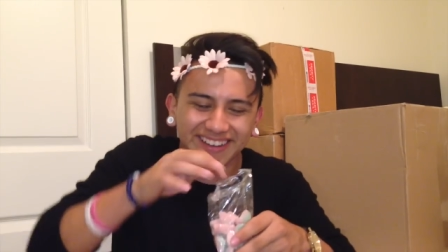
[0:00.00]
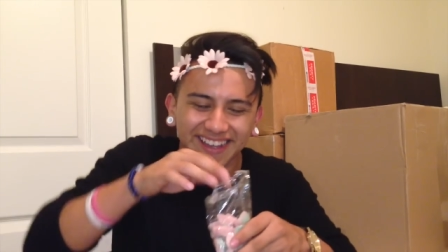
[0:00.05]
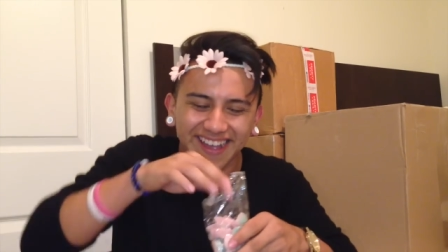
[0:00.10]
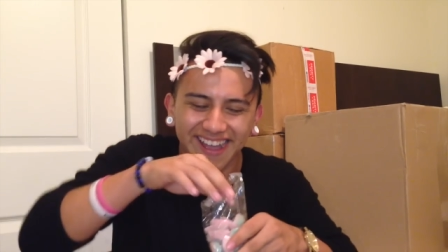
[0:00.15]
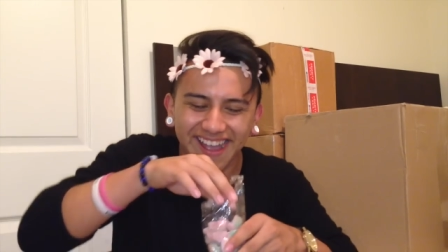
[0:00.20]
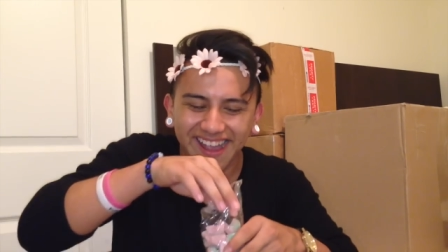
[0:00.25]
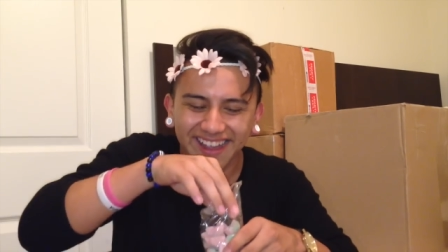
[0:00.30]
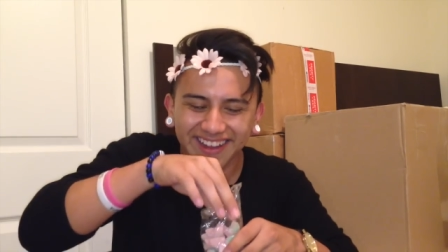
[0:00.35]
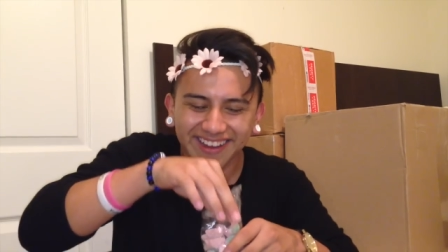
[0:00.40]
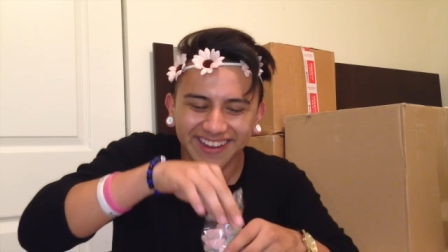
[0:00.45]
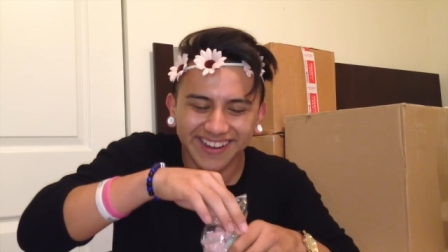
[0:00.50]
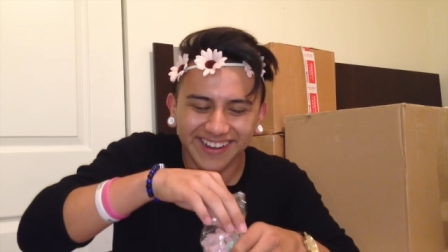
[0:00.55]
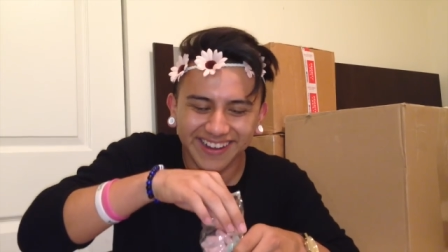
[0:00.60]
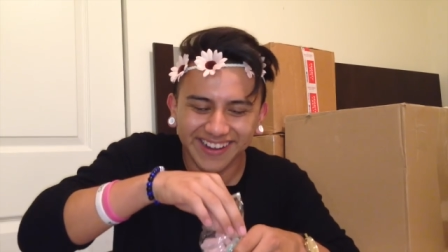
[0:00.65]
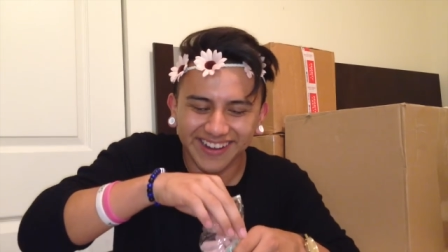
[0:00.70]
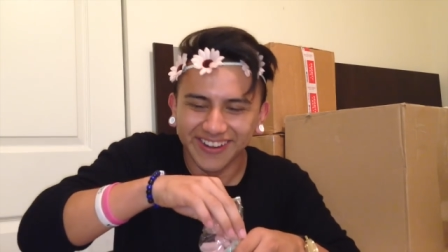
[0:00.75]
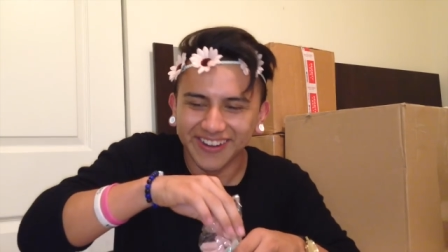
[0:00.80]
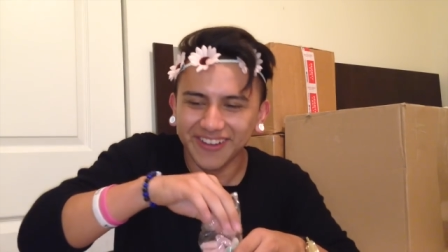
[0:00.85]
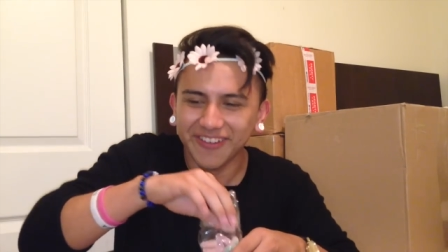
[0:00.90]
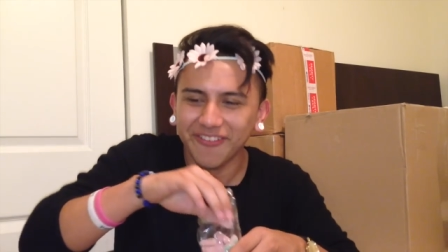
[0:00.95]
okay,
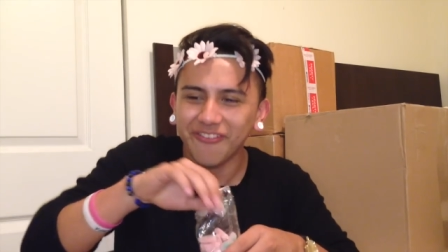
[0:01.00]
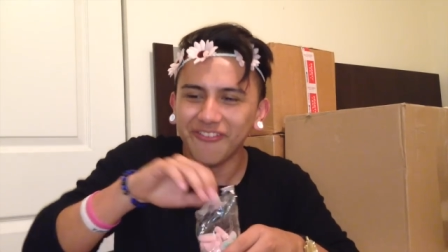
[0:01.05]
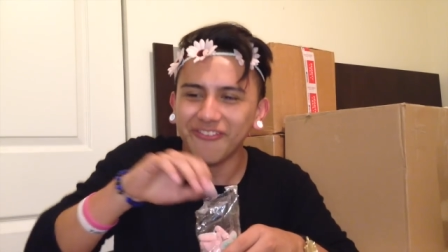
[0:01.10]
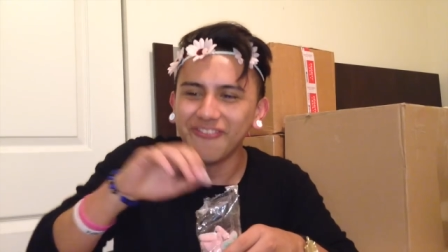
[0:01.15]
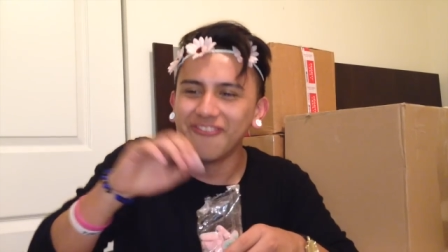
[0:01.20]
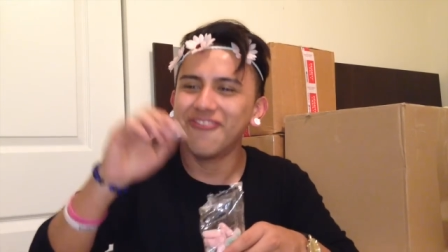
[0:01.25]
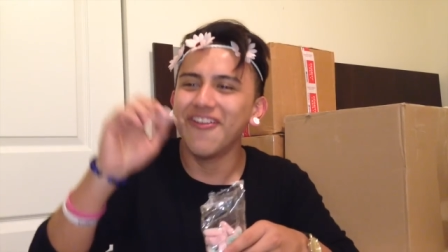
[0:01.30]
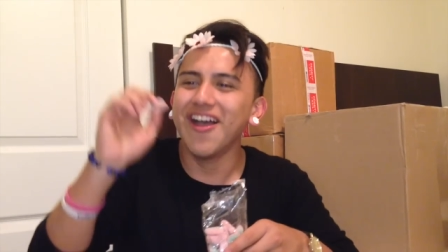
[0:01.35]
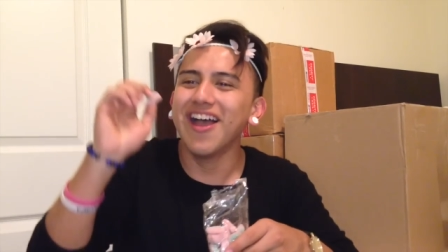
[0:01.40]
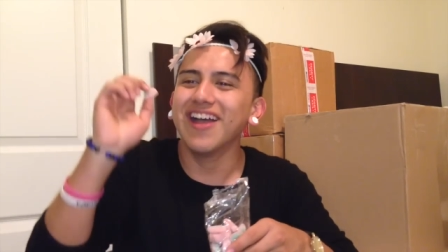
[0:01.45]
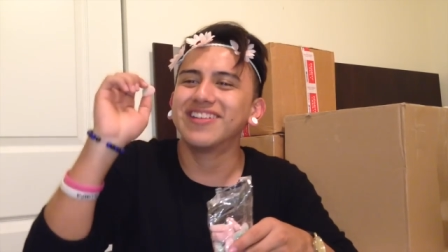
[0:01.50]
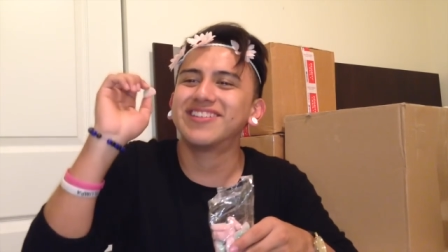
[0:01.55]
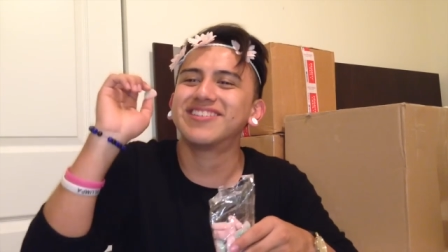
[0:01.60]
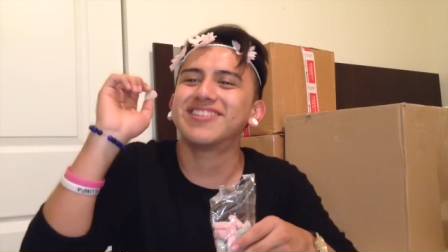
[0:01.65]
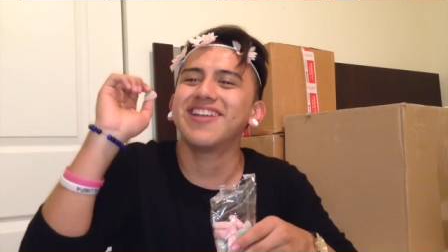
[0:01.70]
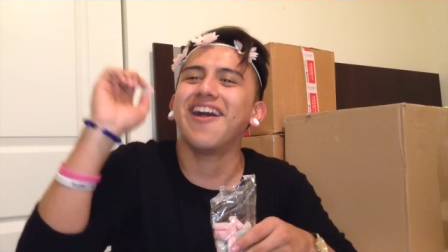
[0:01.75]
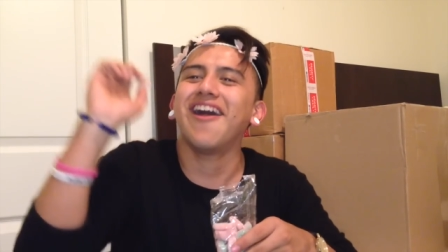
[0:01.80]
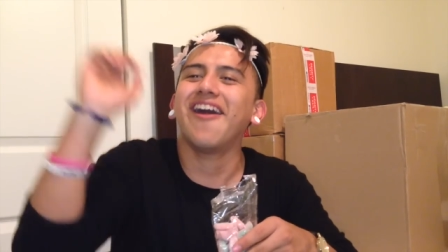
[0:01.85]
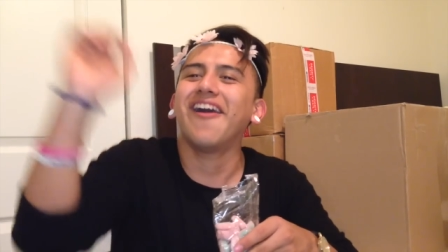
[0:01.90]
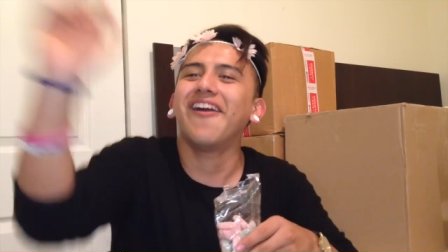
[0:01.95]
here,
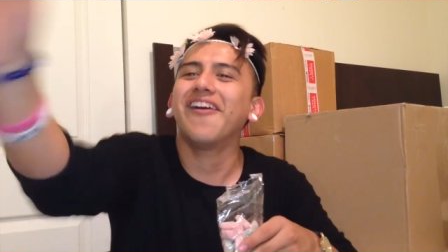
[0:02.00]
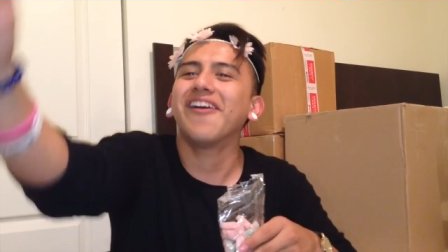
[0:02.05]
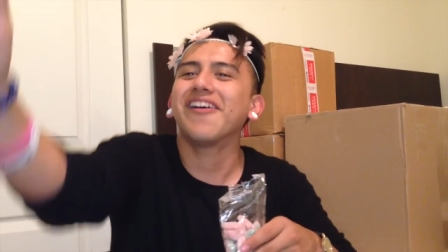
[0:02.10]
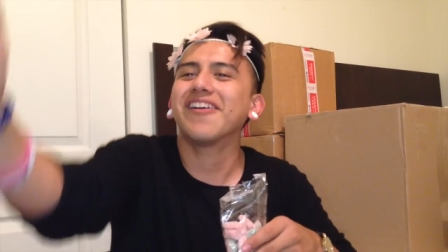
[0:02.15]
bitch.